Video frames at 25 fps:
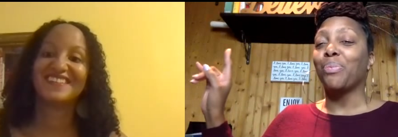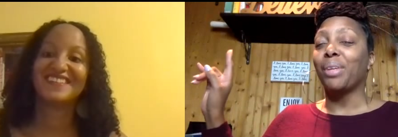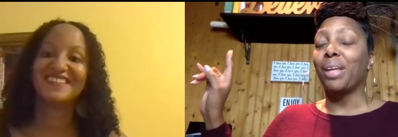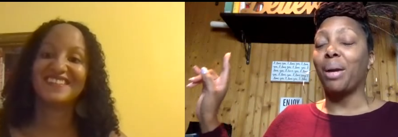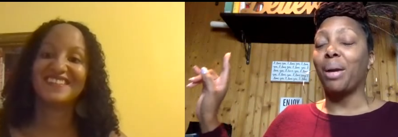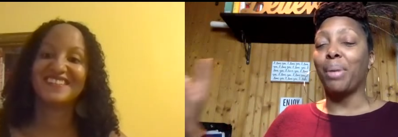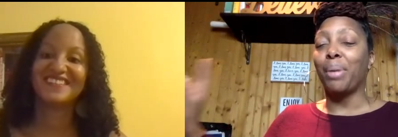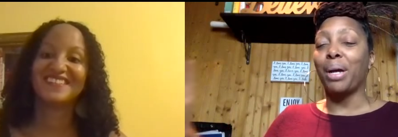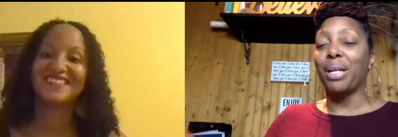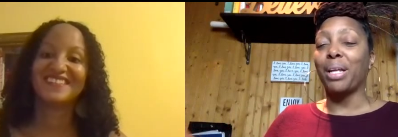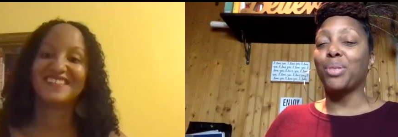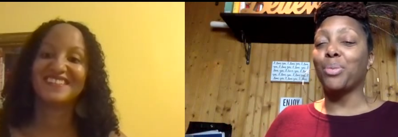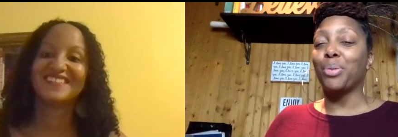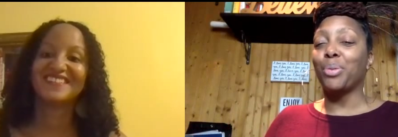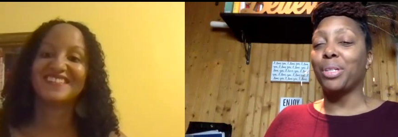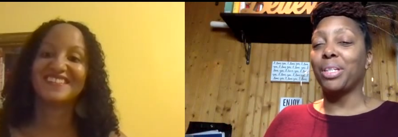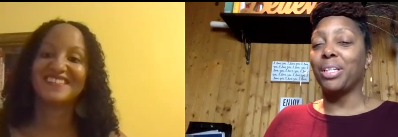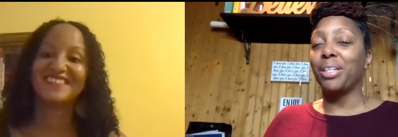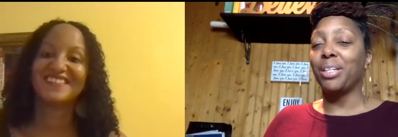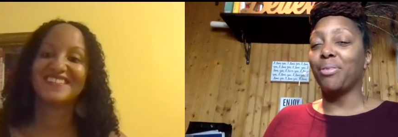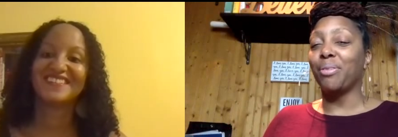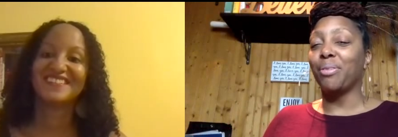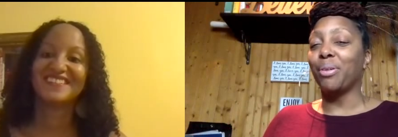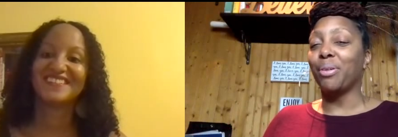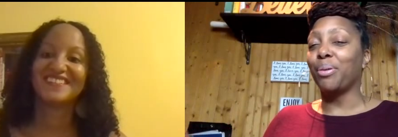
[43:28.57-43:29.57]
Speaker 1: and my 20
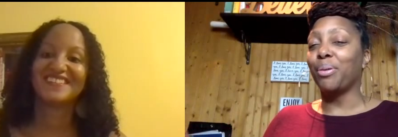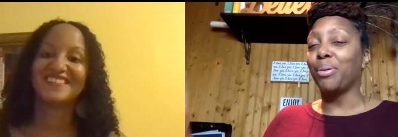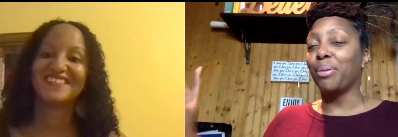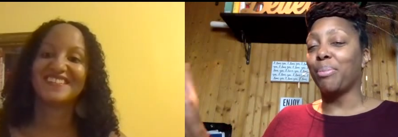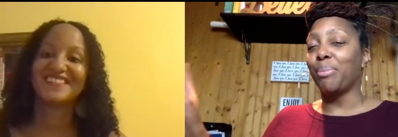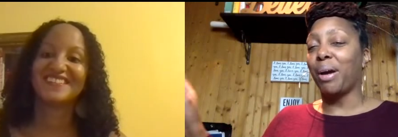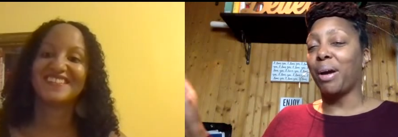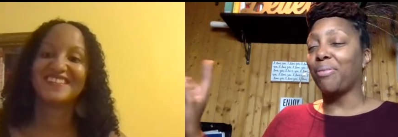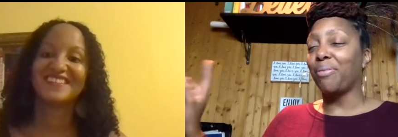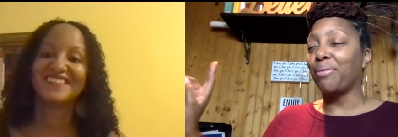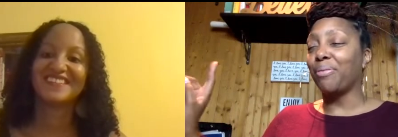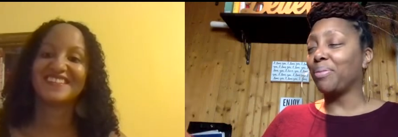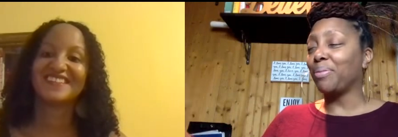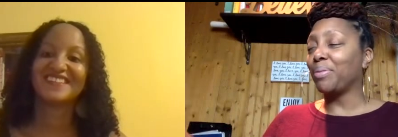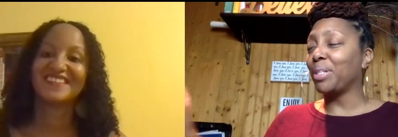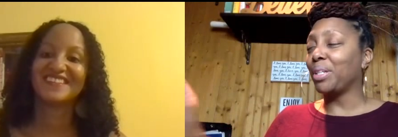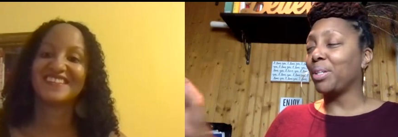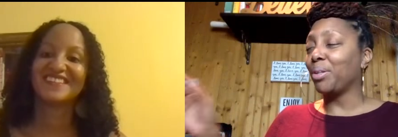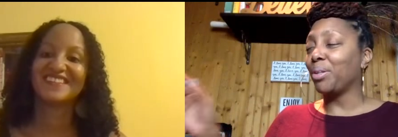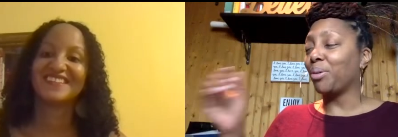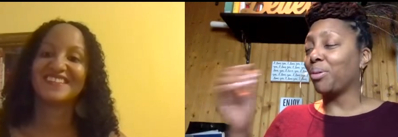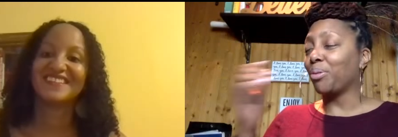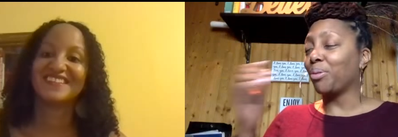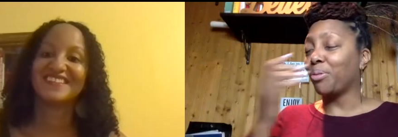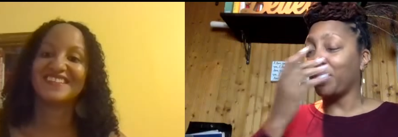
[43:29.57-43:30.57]
year old and my 15
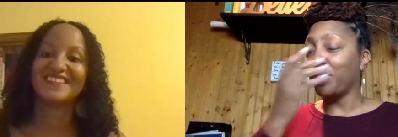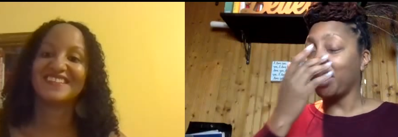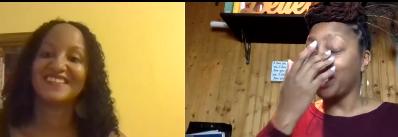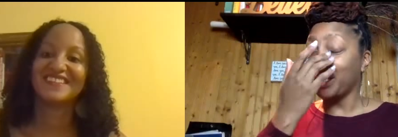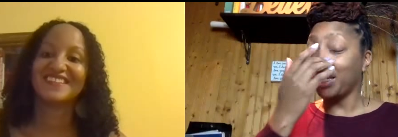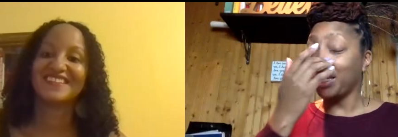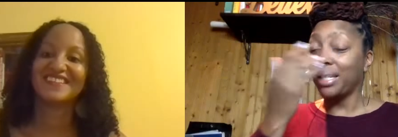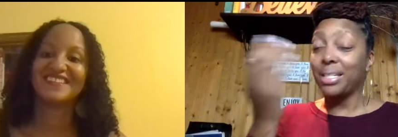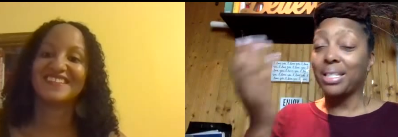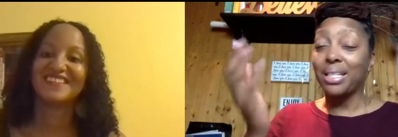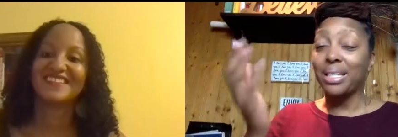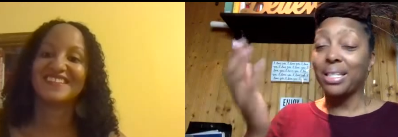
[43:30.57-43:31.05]
year old grandson. He's